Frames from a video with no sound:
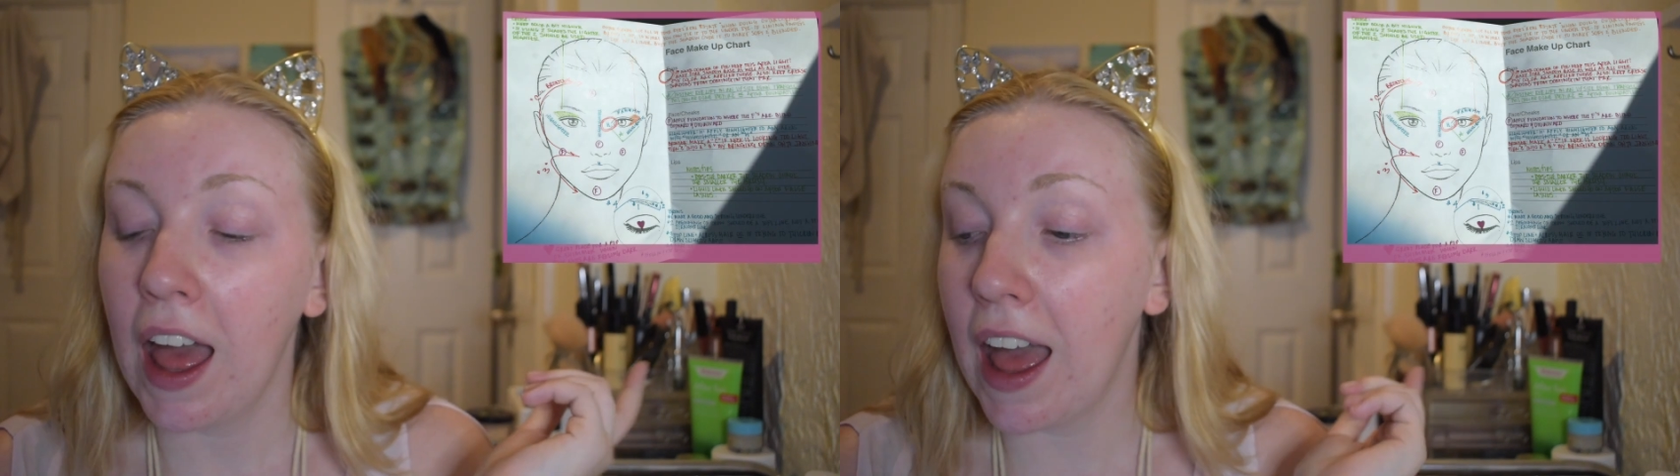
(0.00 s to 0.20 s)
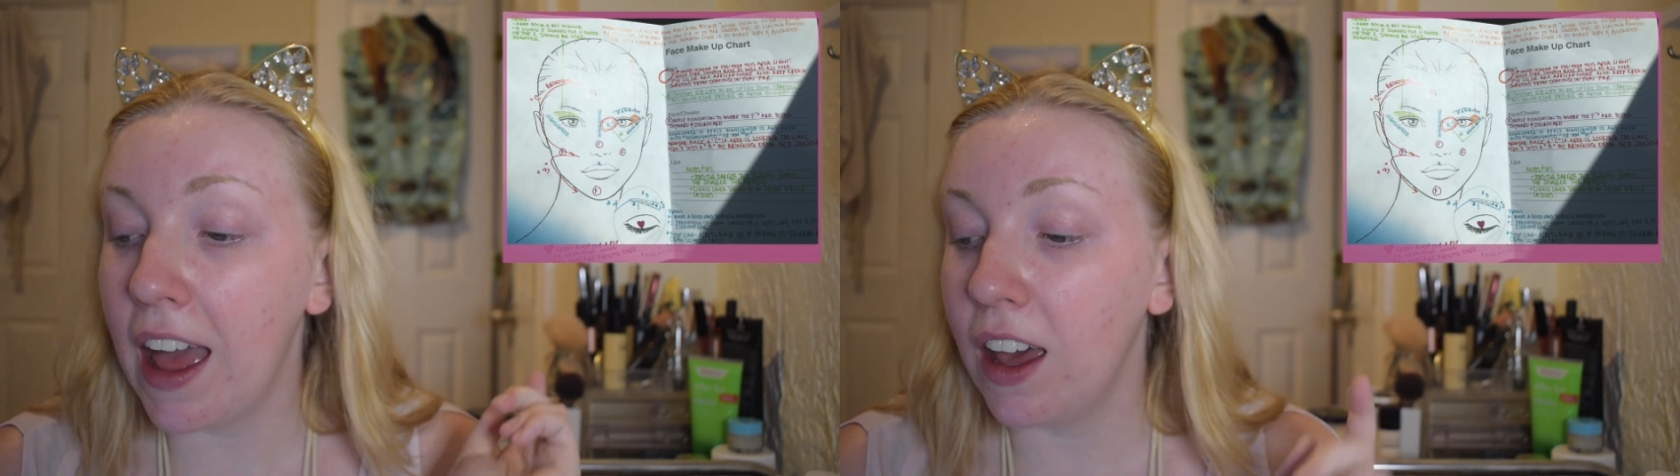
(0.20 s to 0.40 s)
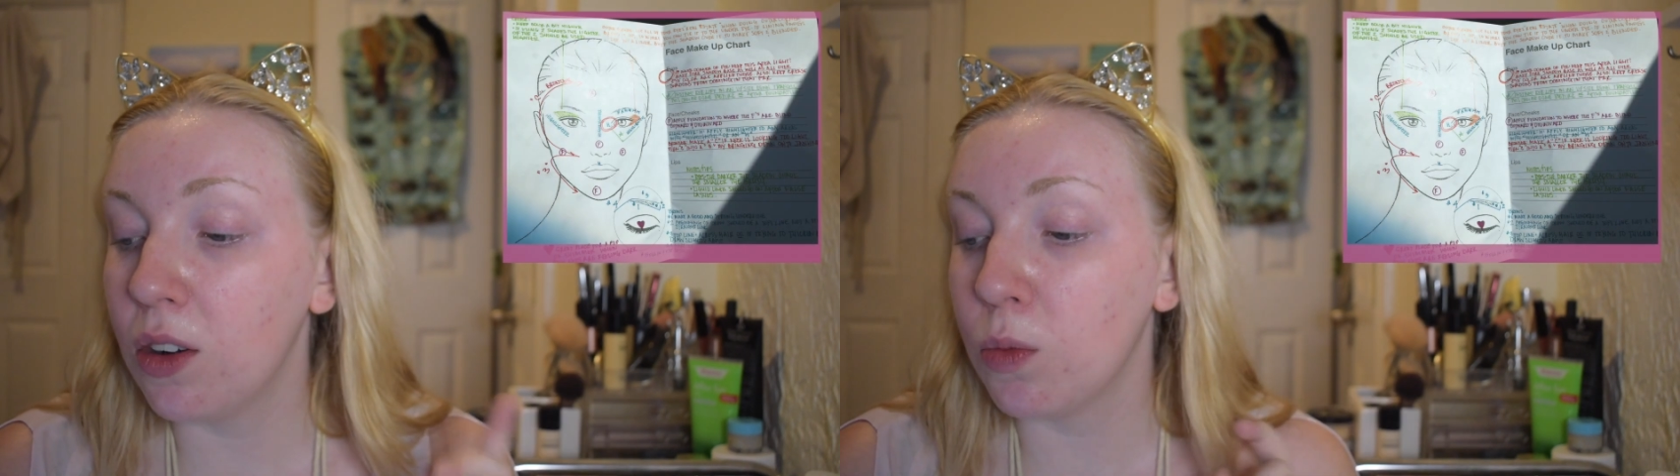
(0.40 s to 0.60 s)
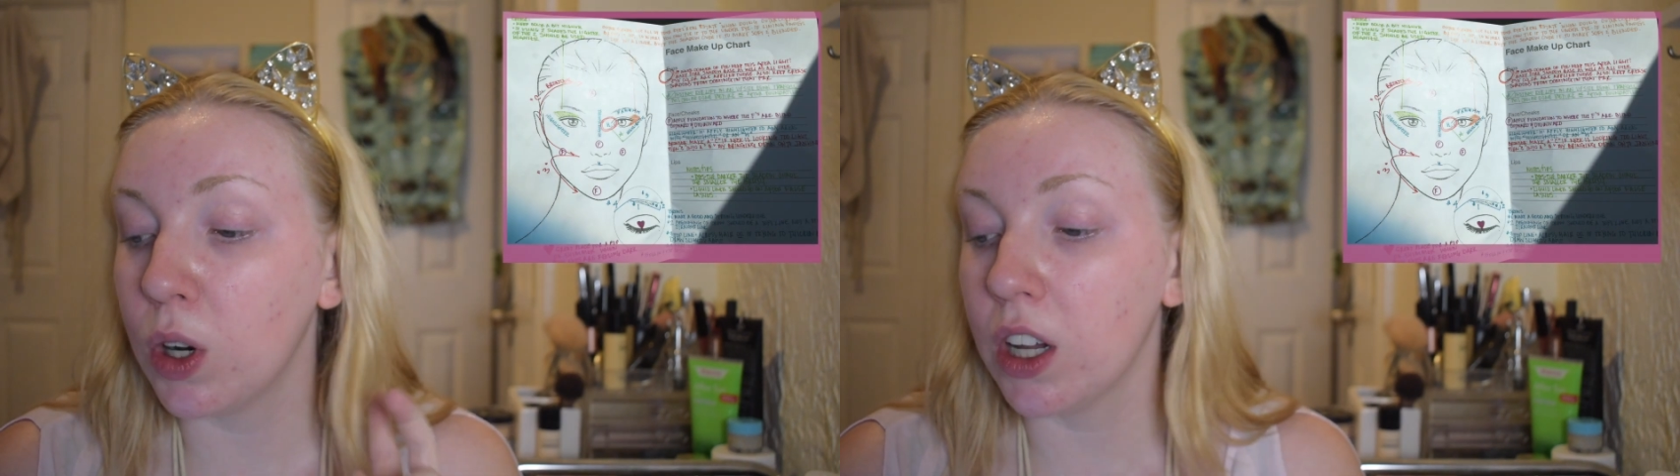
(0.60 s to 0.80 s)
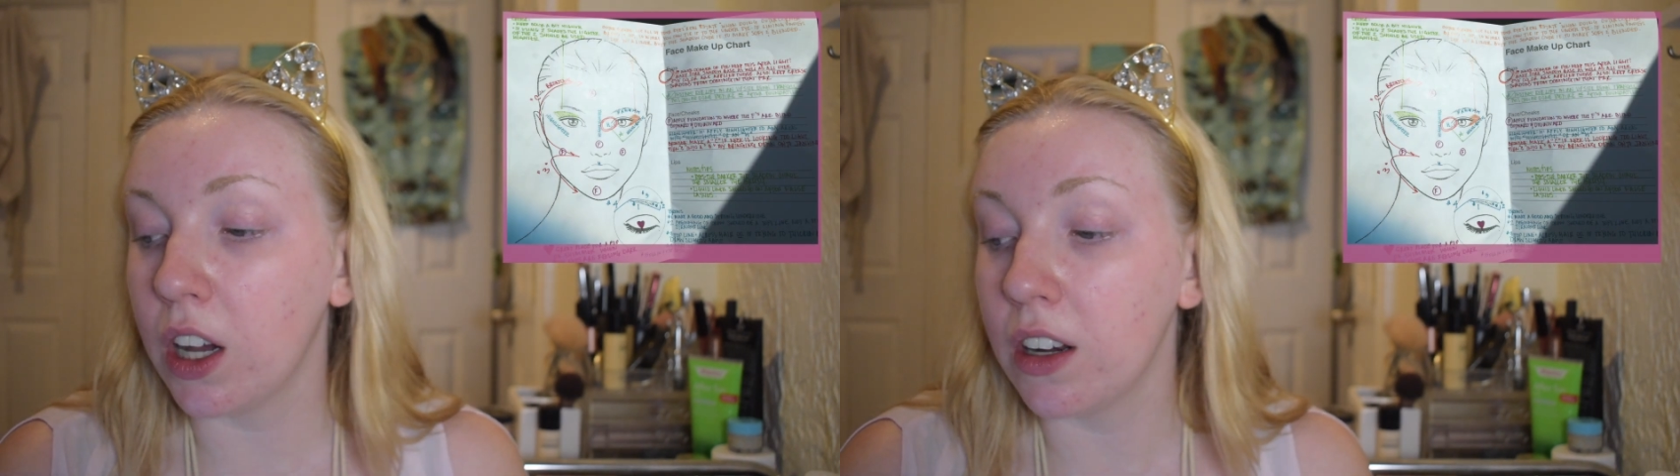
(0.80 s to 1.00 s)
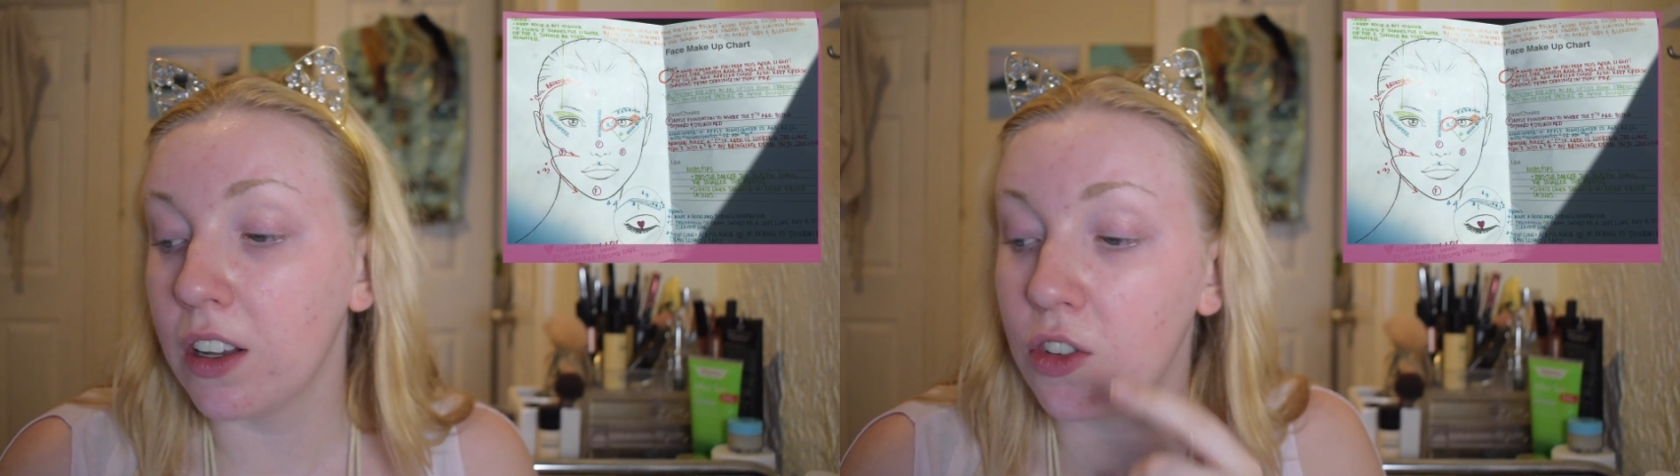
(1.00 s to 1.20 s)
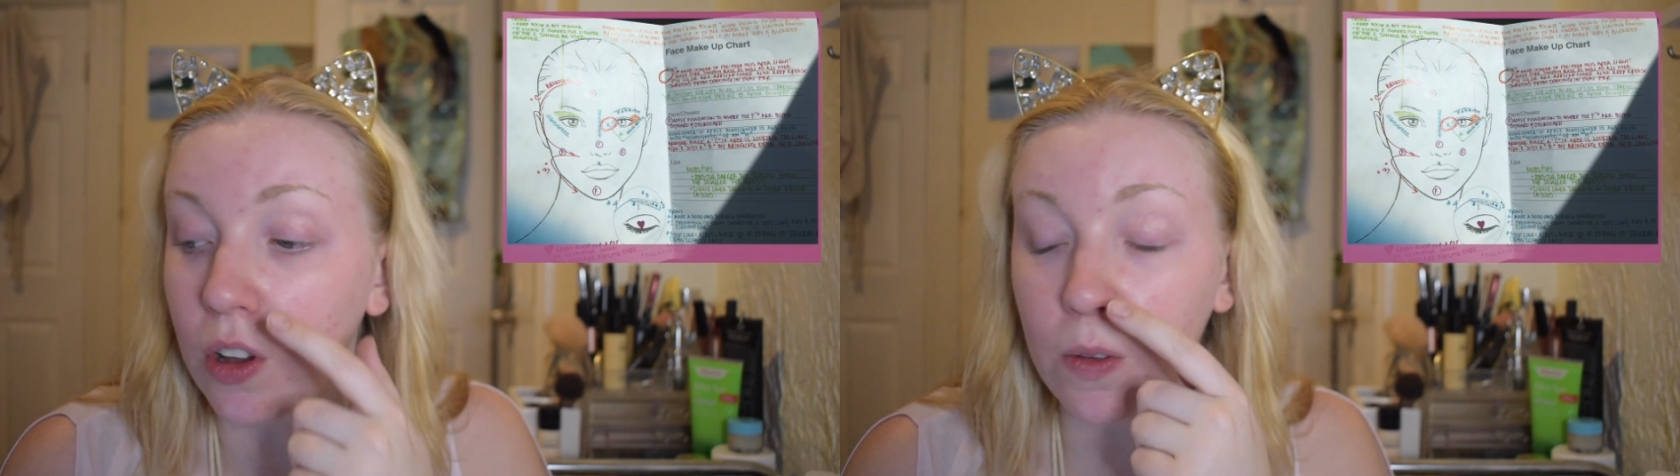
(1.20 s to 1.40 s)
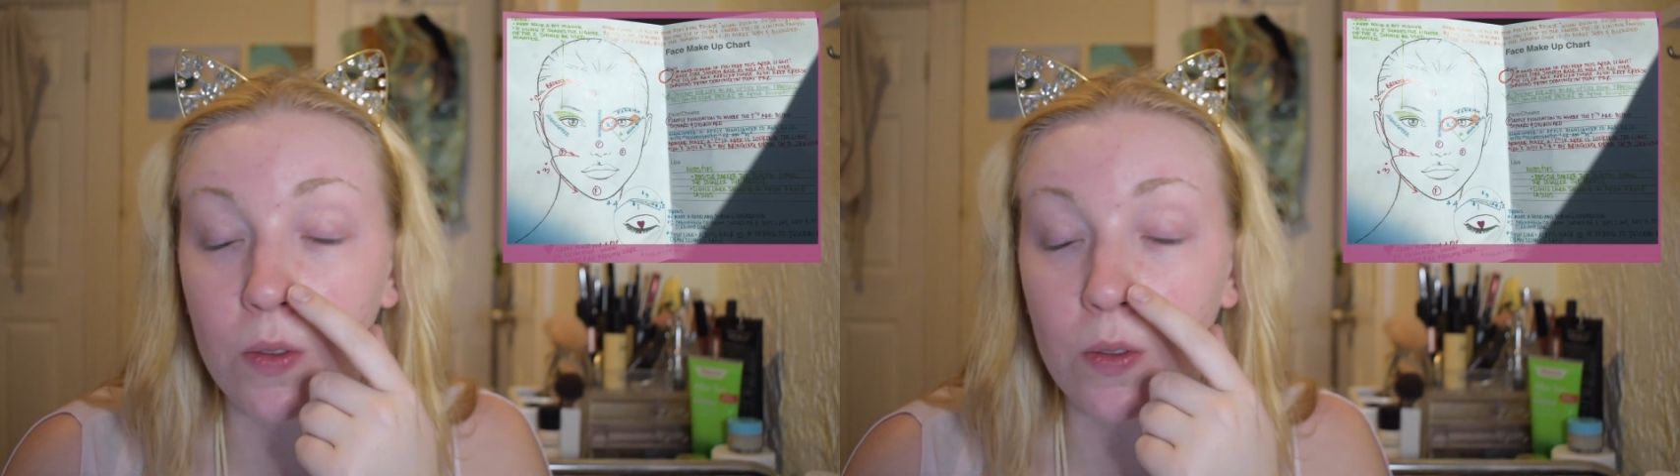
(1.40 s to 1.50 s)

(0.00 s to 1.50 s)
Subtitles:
and we're going to just